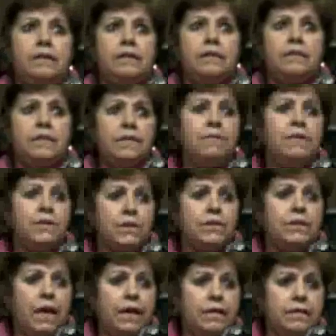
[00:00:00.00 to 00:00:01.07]
civil
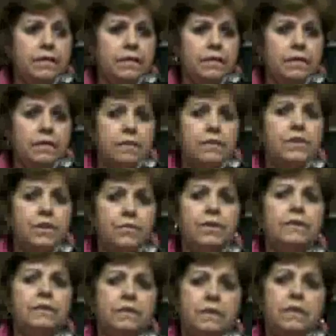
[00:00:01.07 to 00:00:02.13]
society,
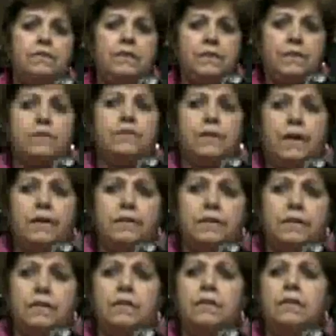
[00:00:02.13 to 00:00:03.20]
Cuban civil
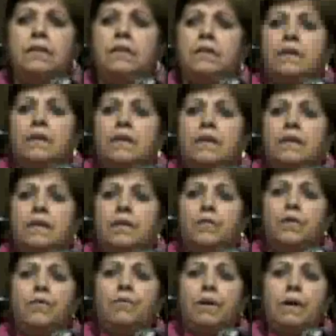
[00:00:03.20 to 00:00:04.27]
society.
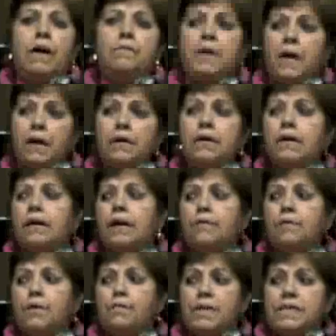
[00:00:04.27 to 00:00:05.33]
I
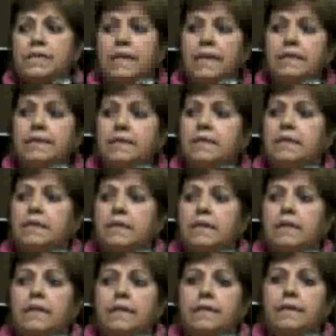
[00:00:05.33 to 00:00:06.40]
represent
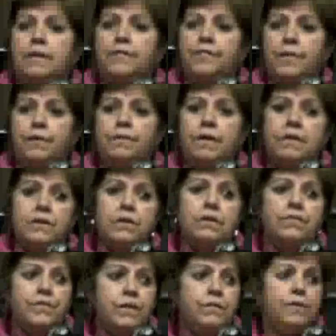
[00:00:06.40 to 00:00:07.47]
the Federation
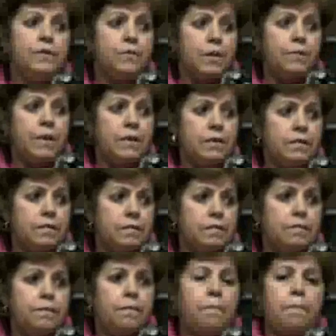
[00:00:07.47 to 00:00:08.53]
of Cuban Women.
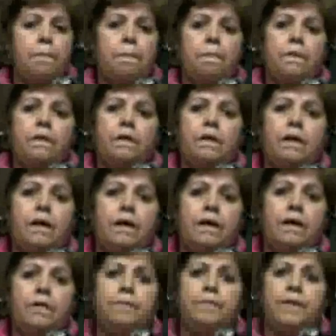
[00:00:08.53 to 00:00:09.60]
I
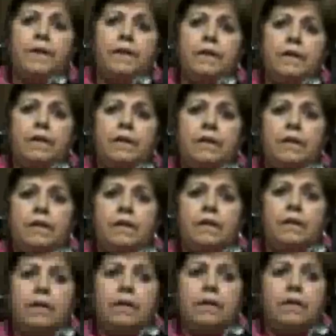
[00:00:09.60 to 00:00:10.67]
am
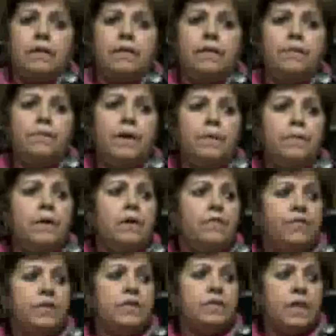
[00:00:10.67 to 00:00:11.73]
the member
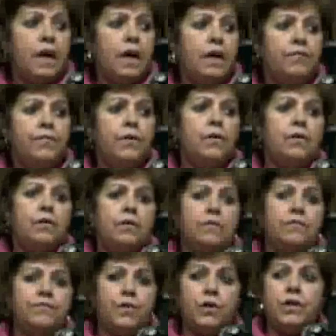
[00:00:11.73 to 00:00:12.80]
of the staff
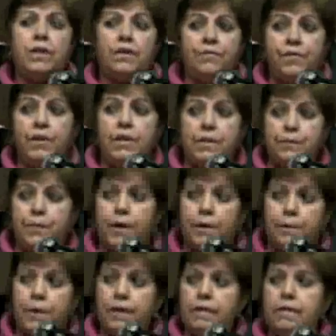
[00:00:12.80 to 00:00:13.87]
of Foreign Affairs
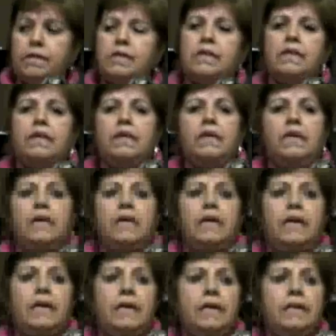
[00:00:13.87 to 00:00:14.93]
Department,
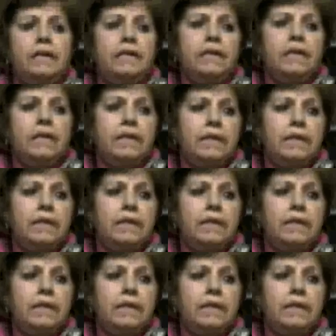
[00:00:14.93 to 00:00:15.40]
and